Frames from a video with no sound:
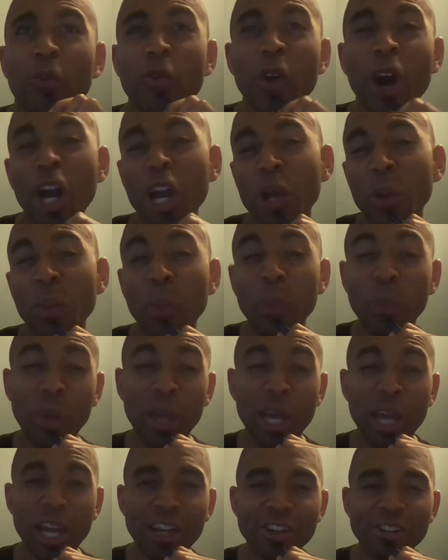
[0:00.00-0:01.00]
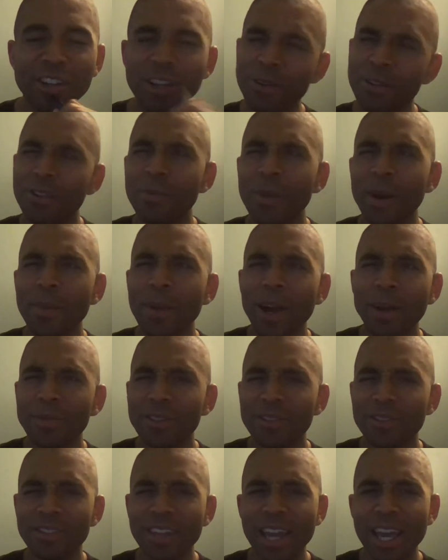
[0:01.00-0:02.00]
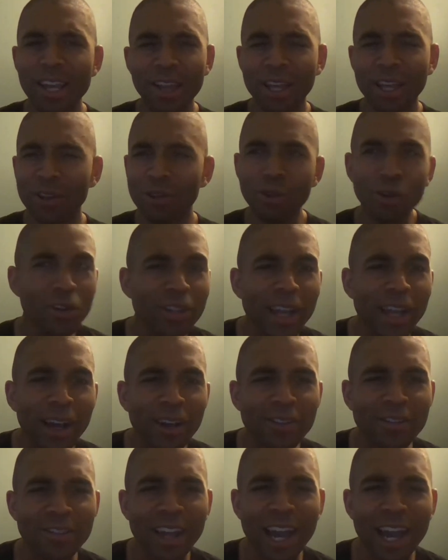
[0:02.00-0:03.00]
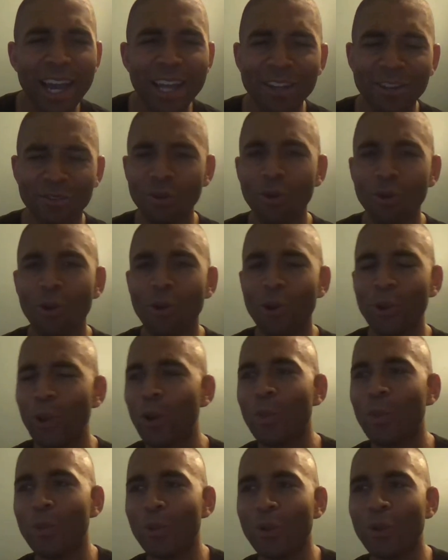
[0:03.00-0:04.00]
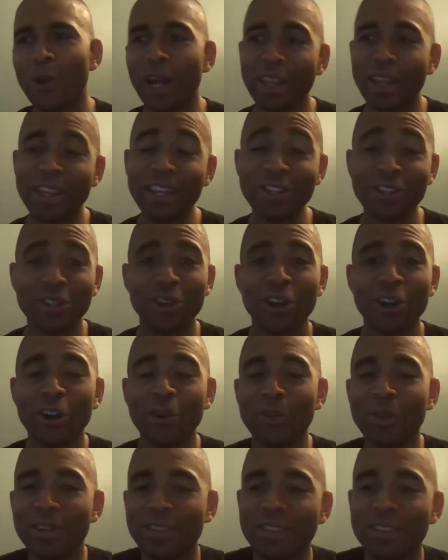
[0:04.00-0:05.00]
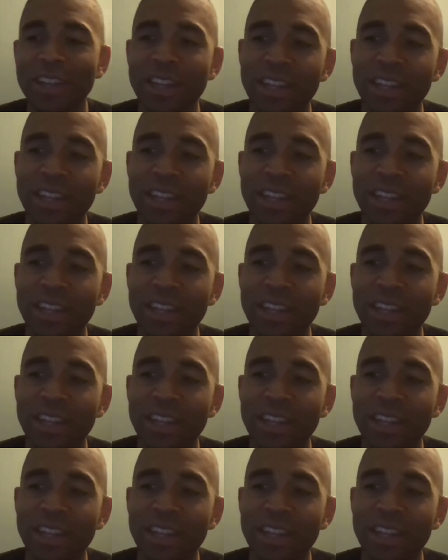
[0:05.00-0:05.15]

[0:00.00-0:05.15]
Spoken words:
fucking bitch. And my mom to this day, like, looked outside the door, open door. I think she heard me say